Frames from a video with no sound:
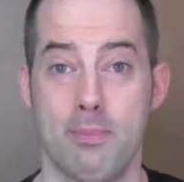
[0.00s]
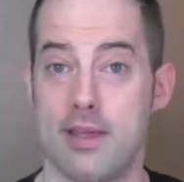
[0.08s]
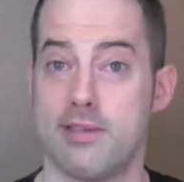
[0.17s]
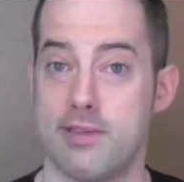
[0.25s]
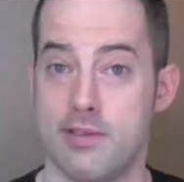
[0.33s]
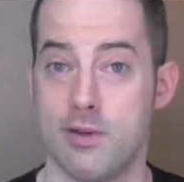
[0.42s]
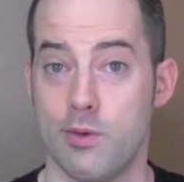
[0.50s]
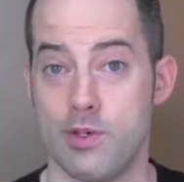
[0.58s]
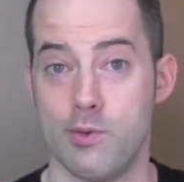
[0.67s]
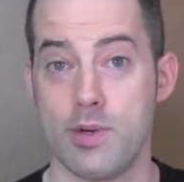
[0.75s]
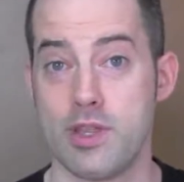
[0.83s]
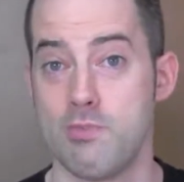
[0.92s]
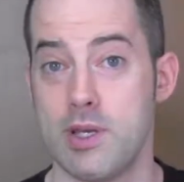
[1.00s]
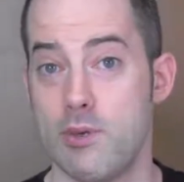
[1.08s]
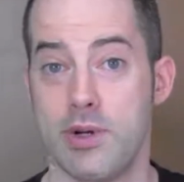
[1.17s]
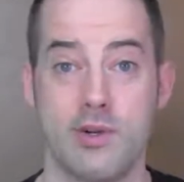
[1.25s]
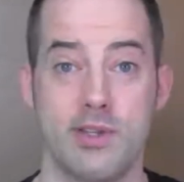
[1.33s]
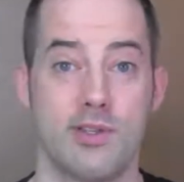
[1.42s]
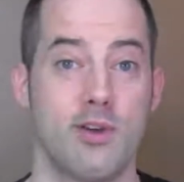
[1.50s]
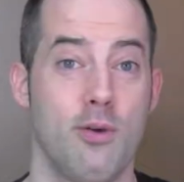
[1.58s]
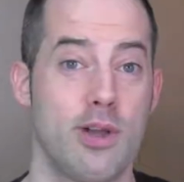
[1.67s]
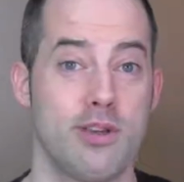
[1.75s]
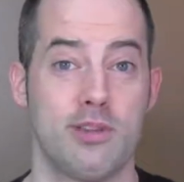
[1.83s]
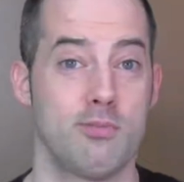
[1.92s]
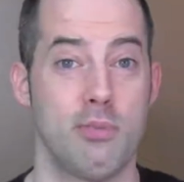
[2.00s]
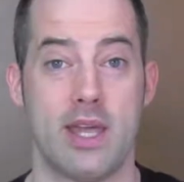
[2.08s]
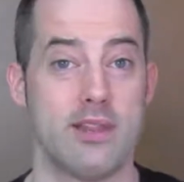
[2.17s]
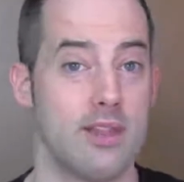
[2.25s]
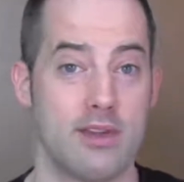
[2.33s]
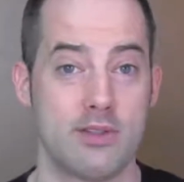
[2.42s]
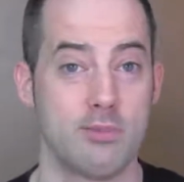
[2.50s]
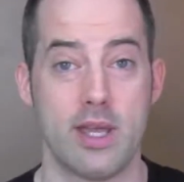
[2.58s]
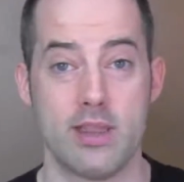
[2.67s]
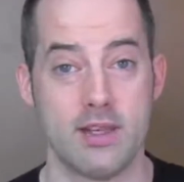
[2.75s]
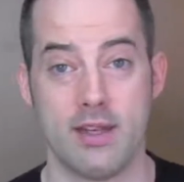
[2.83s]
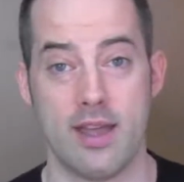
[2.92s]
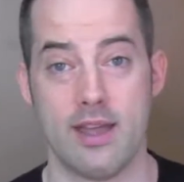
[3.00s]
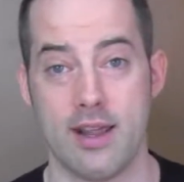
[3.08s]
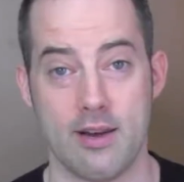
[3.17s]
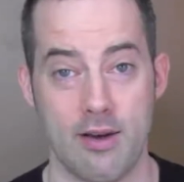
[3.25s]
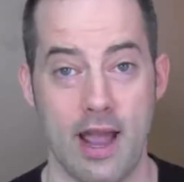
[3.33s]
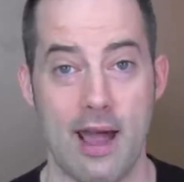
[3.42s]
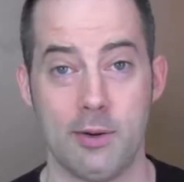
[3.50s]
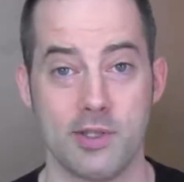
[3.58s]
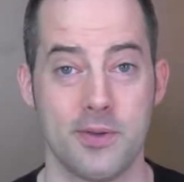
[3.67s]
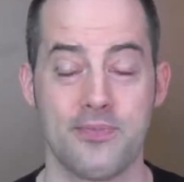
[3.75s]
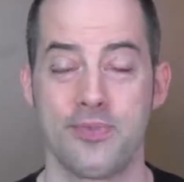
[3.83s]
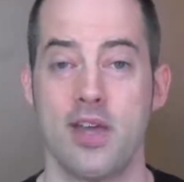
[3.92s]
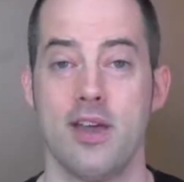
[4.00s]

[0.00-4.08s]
and my sister was with me, we were just going to spend like spend the night at her house.